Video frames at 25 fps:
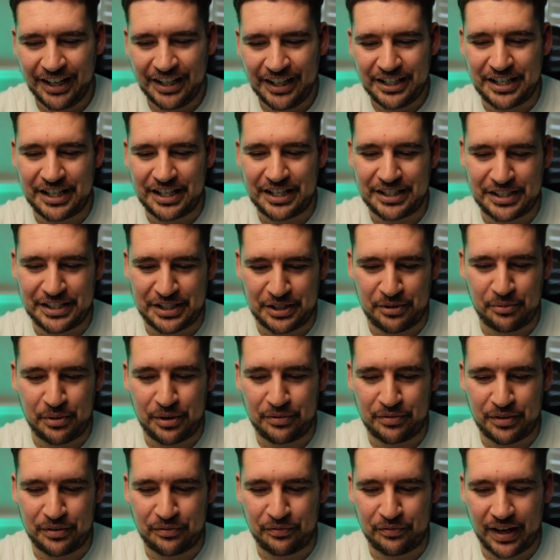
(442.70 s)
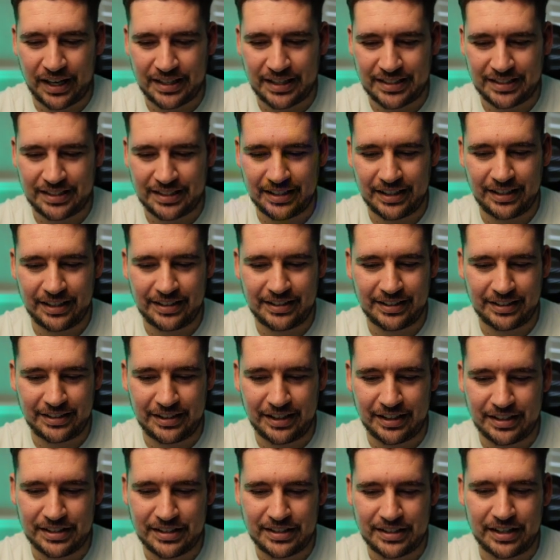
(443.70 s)
You can see we've invested.
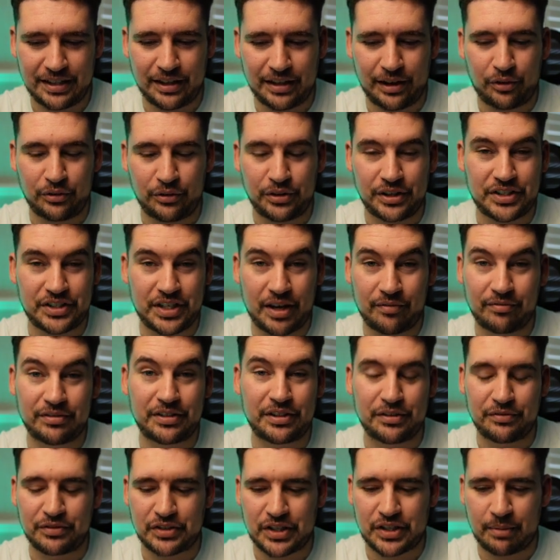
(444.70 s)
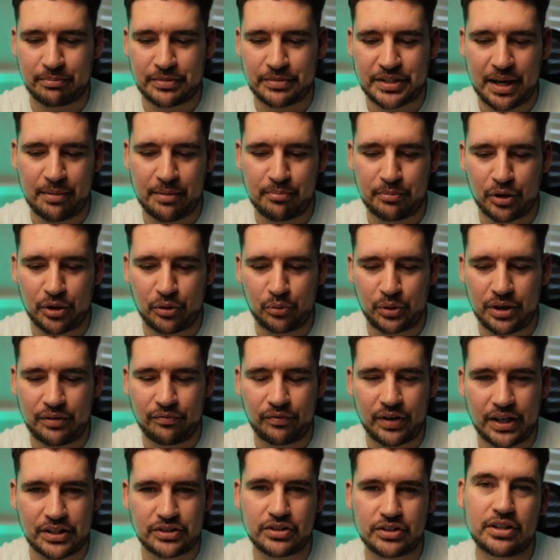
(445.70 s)
You can see there on the 7th of September, we
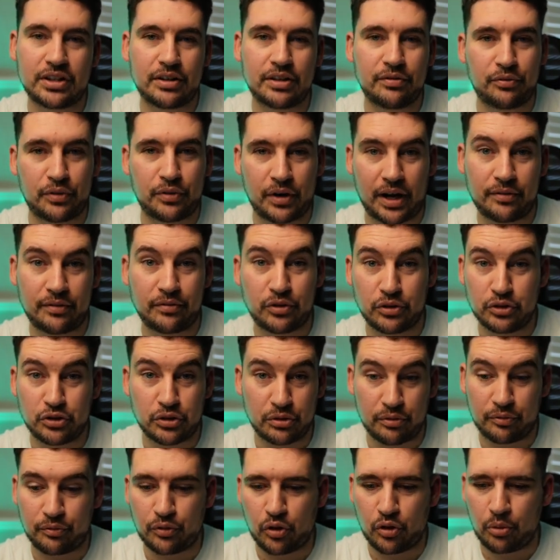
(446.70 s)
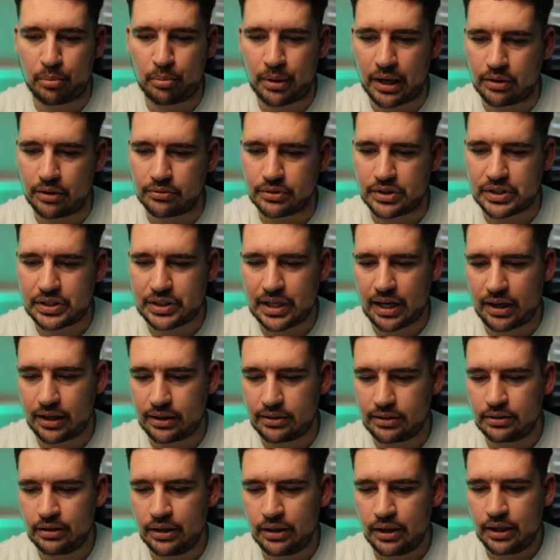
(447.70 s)
invested the
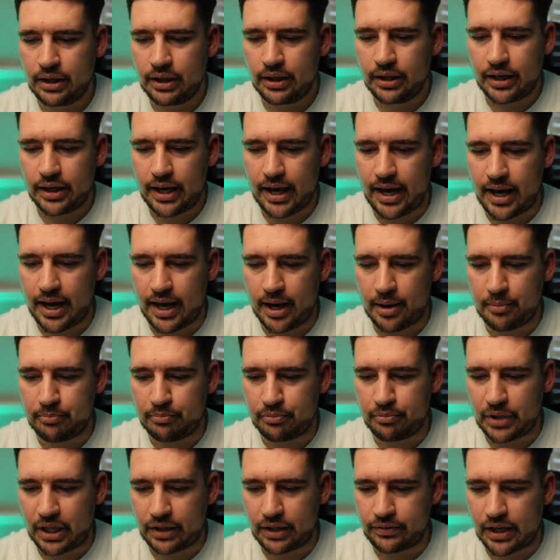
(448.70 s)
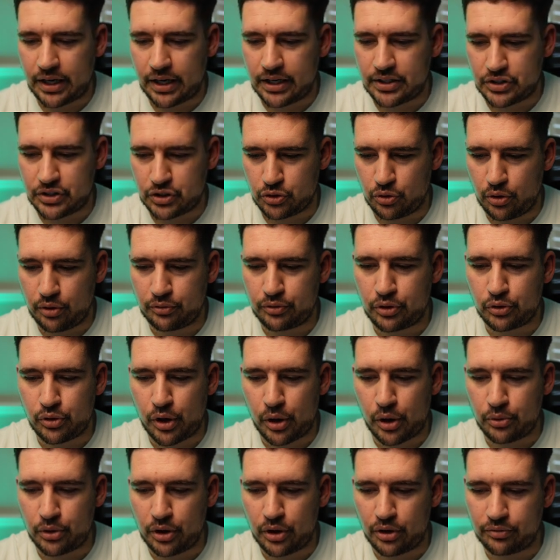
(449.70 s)
£504.10. And then it's sort of
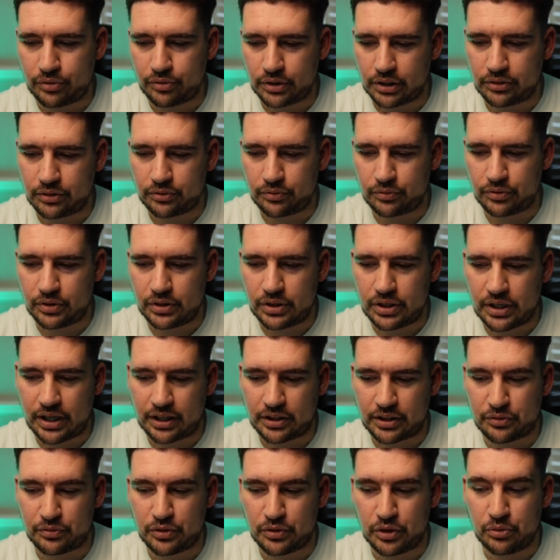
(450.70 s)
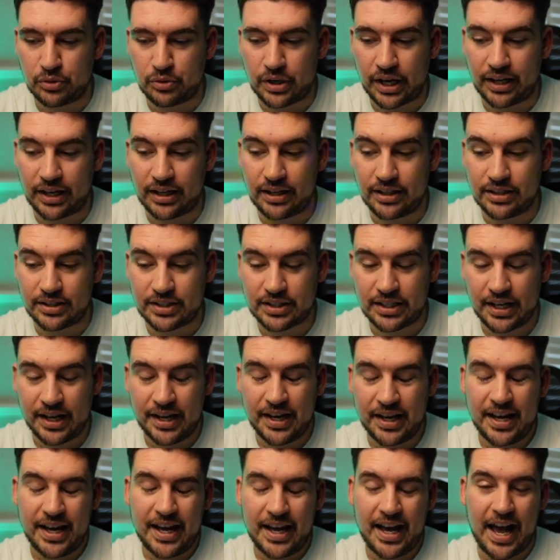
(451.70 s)
grown over the next few days.
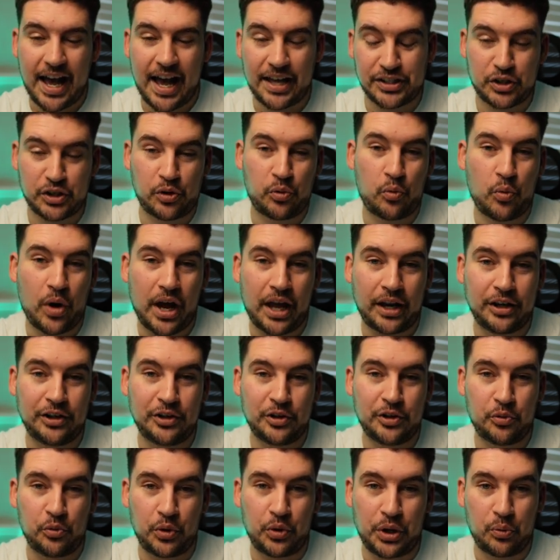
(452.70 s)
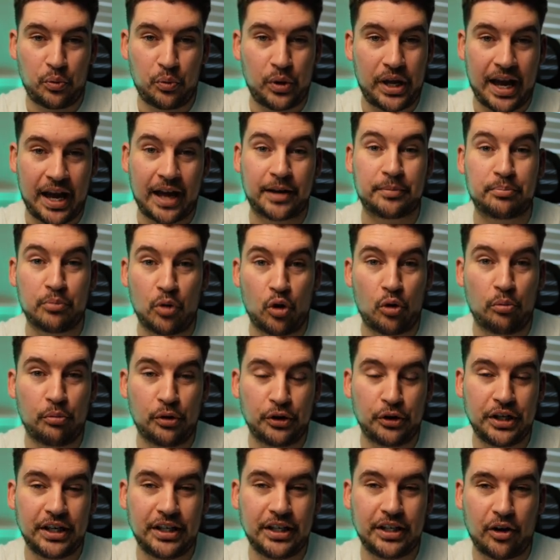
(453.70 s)
As and when we add more
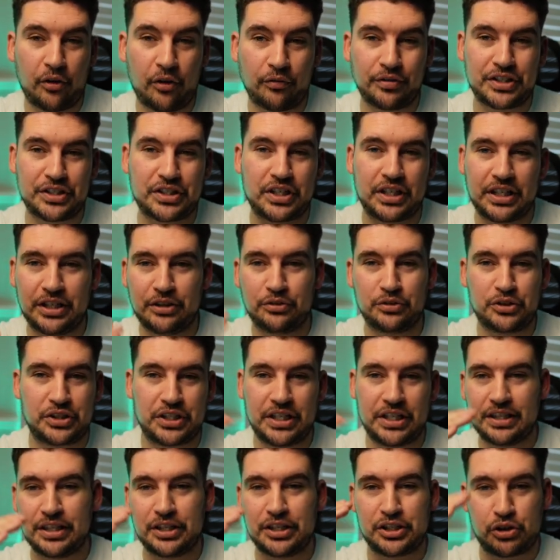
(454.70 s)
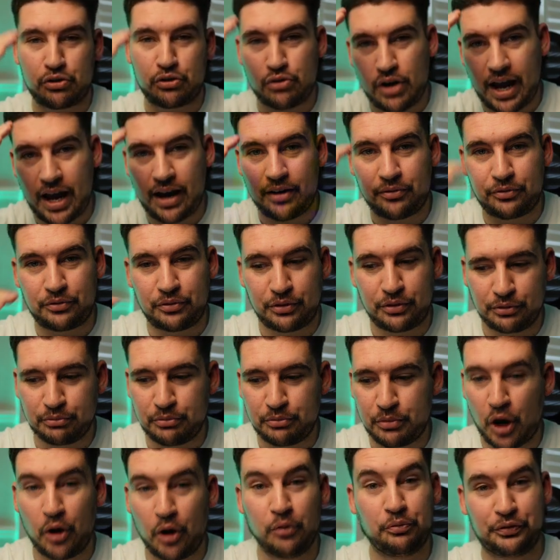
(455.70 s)
money, obviously you'll see this graph
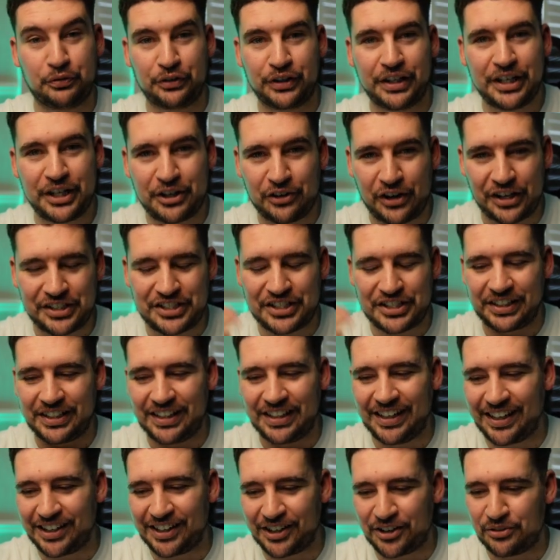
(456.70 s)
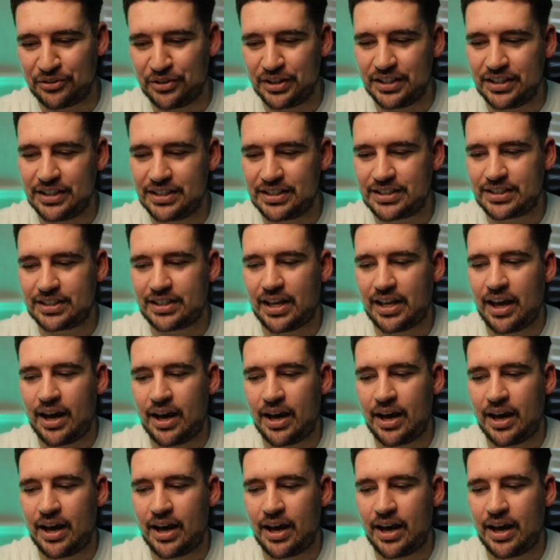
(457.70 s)
hopefully gradually increase.